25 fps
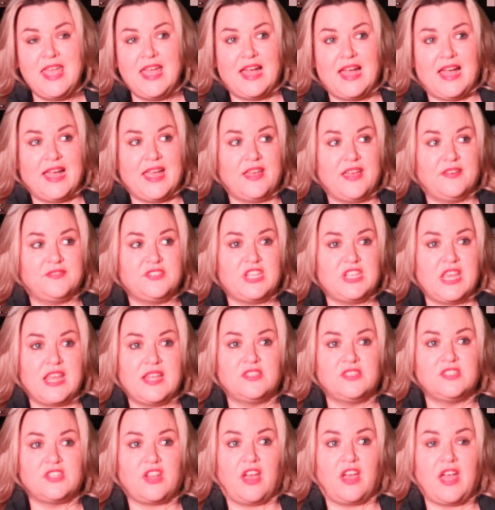I have
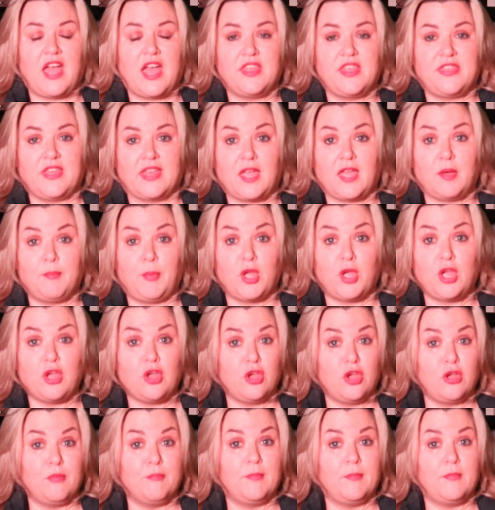changed how I think about
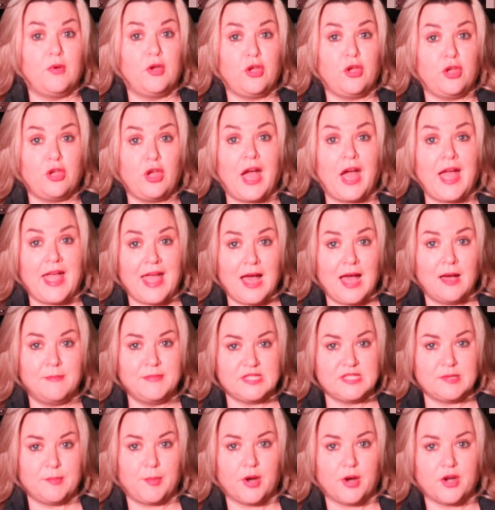who I
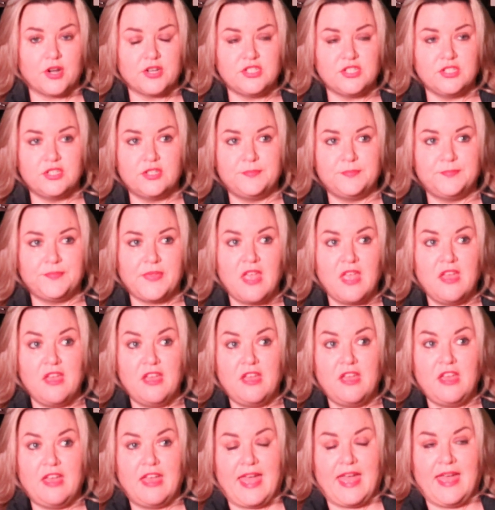am as a person.
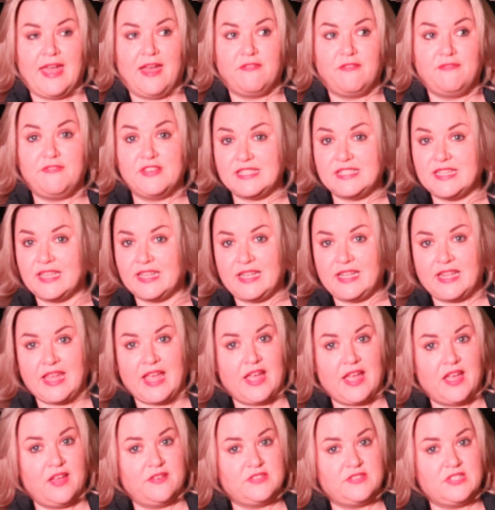Physically,
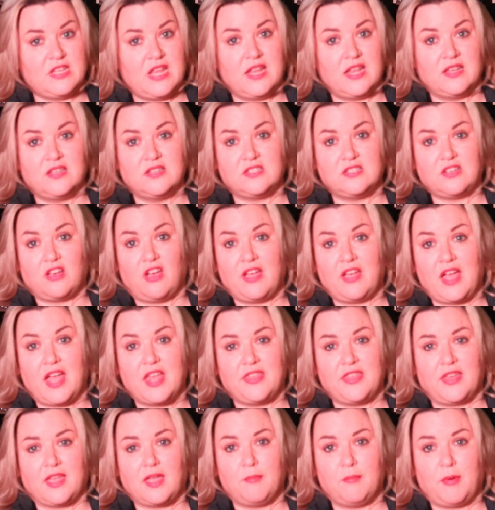I have changed how I
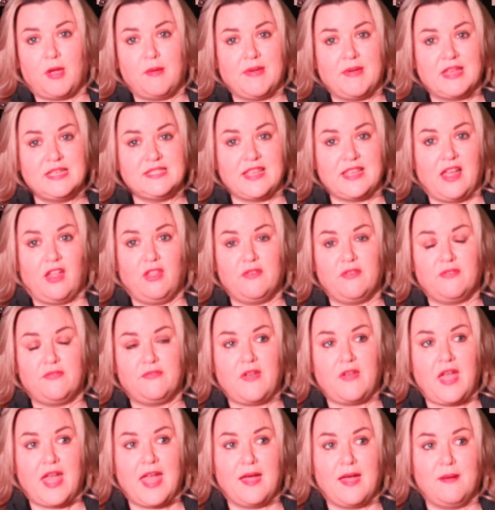think about myself
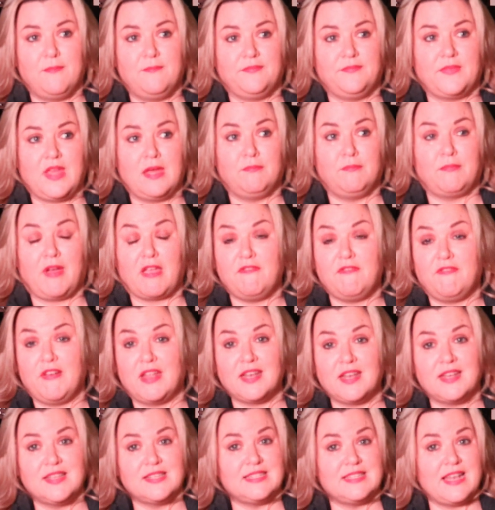in my
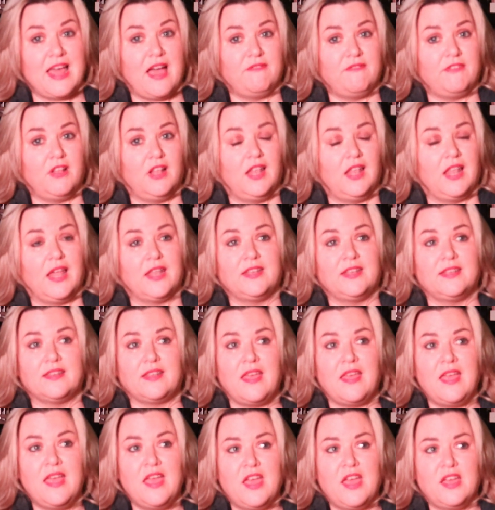fitness level, and
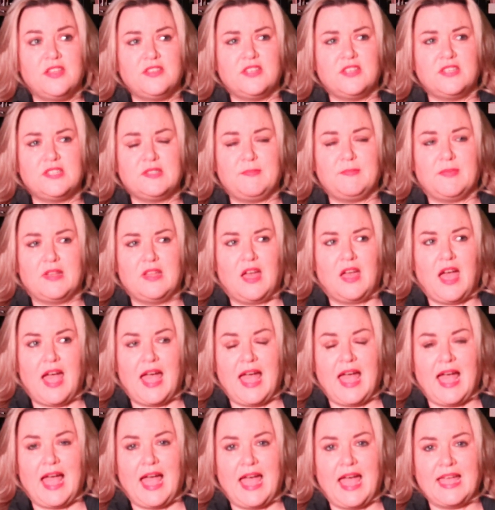just
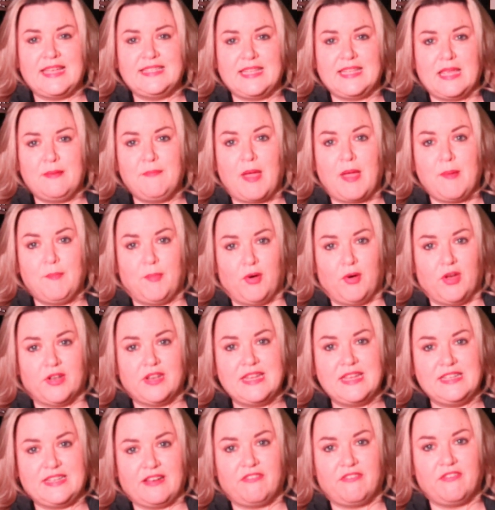I see my
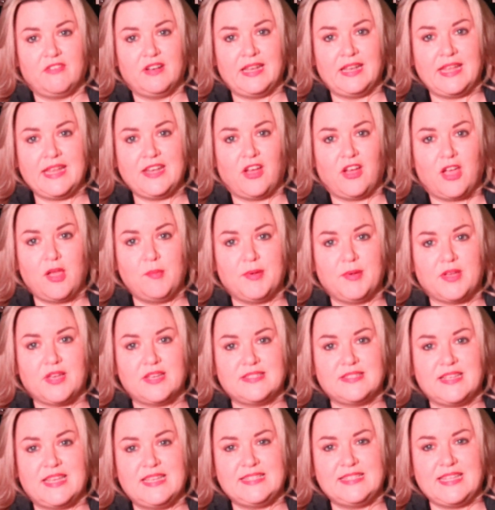body differently now
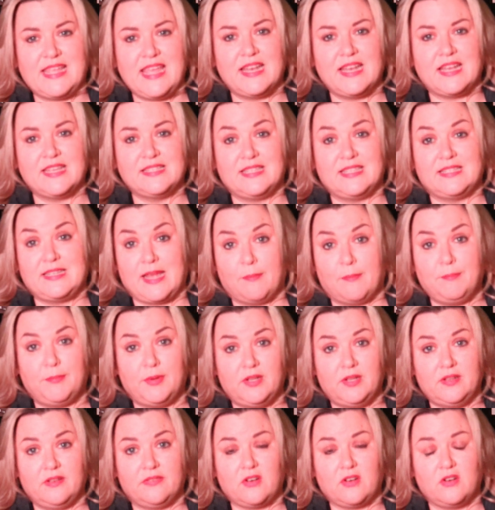because I see it as a
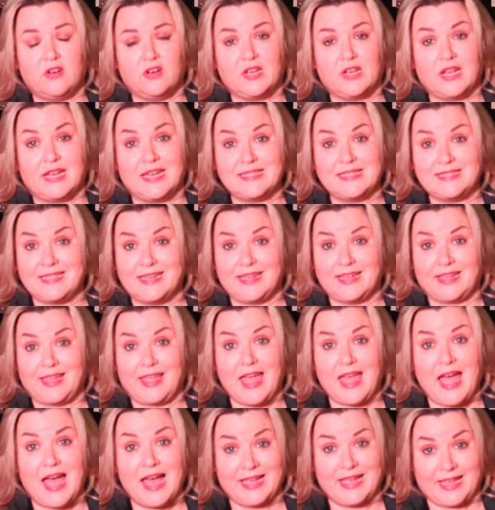temple of God and as
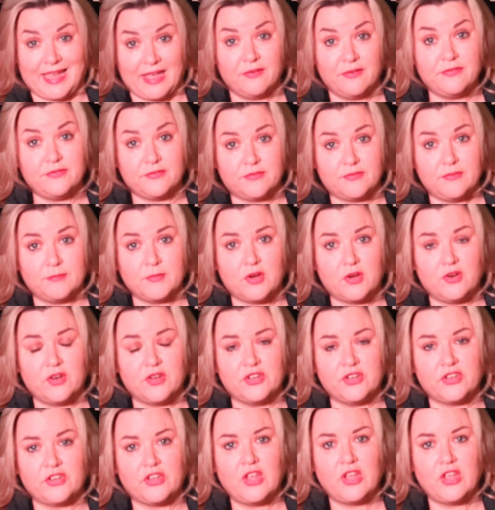a gift from God,